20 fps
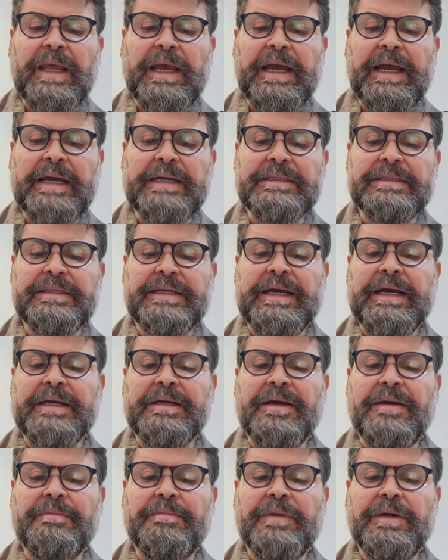and a
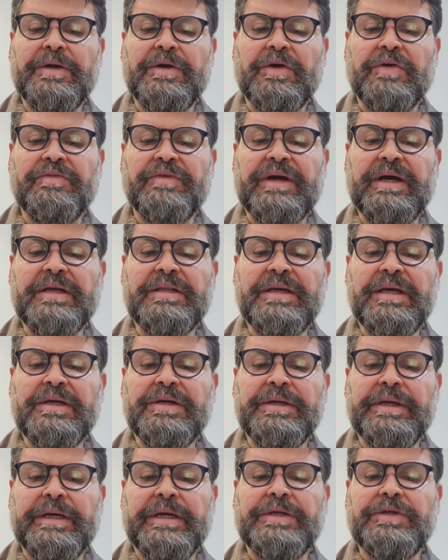number of
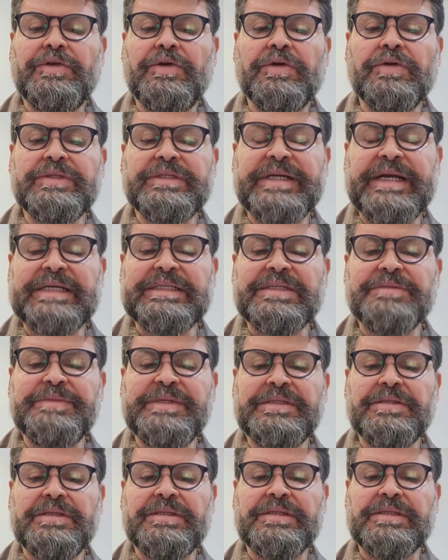other
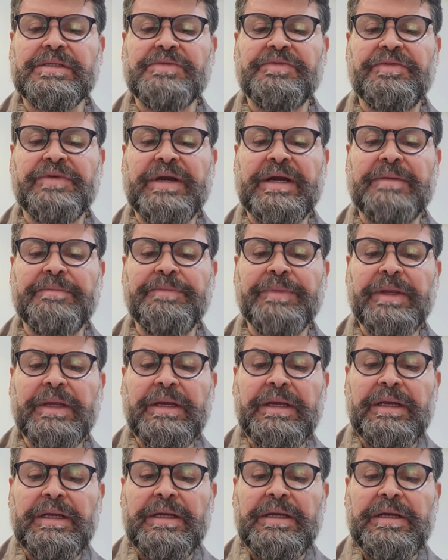neurotransmitters from
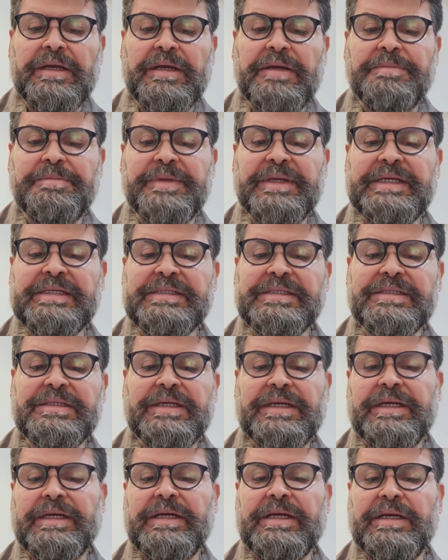
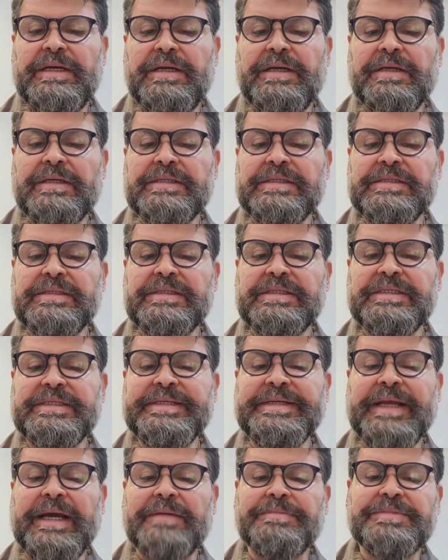
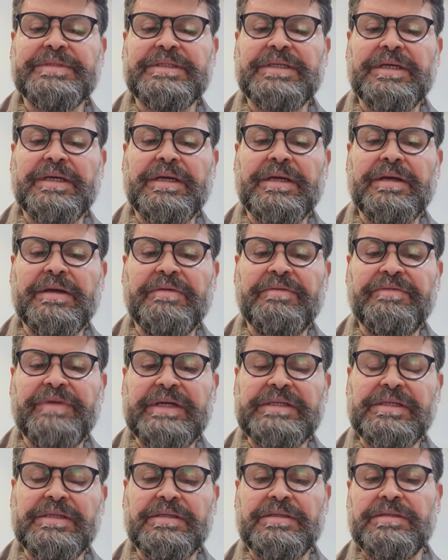presynaptic
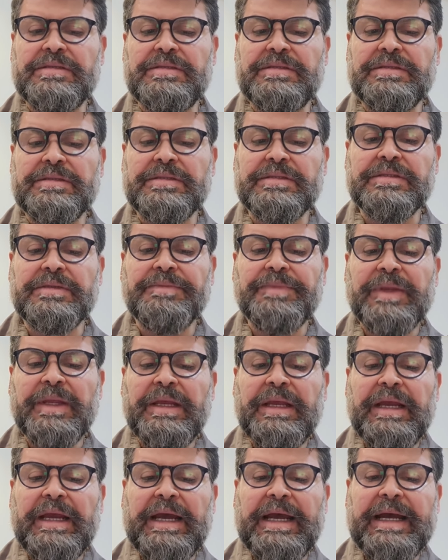vesicles,
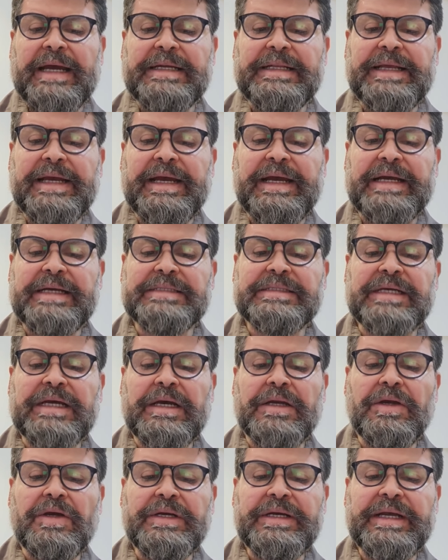and has a
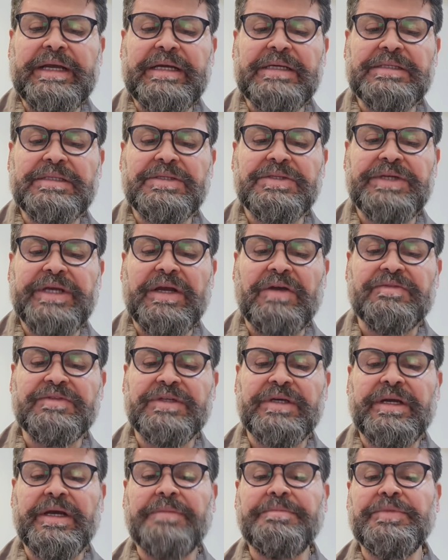long history of
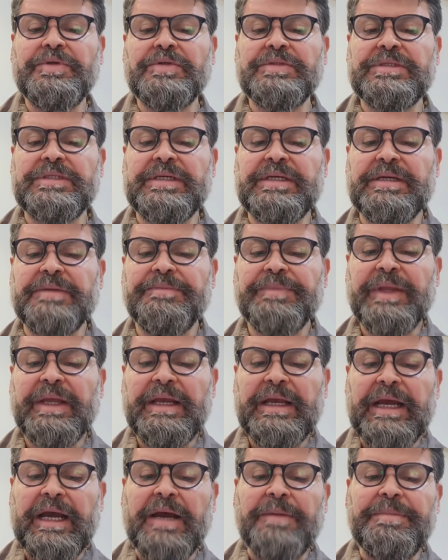therapeutic
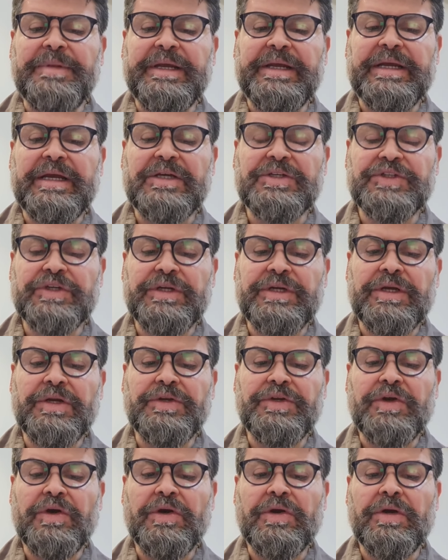application in
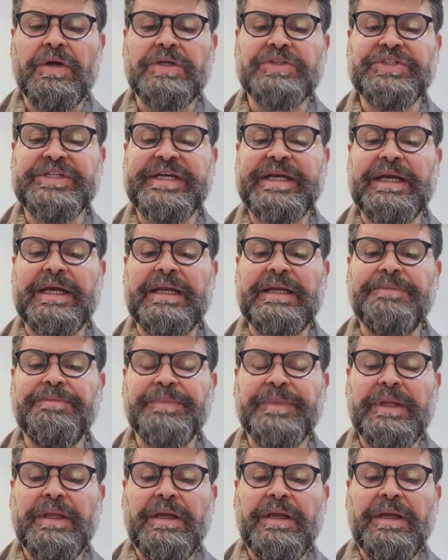neurological